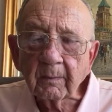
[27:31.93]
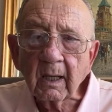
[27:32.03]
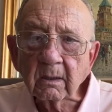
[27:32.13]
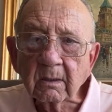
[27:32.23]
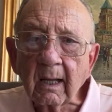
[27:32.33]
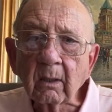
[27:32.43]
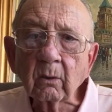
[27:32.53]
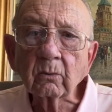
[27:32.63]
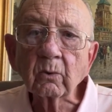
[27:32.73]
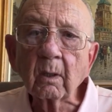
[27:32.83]
That's
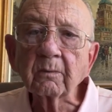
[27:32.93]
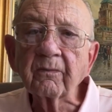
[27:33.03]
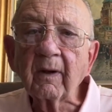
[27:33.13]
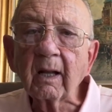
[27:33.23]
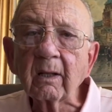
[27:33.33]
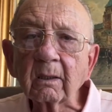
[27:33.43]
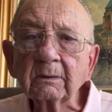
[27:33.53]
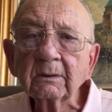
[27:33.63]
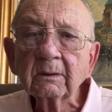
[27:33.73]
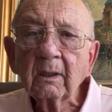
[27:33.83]
Donald Trump's father.
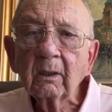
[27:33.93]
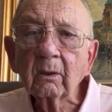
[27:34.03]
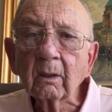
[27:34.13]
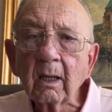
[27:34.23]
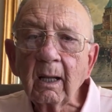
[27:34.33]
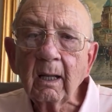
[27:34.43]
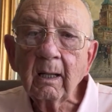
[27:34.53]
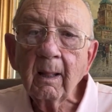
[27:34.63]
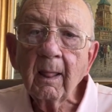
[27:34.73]
Okay?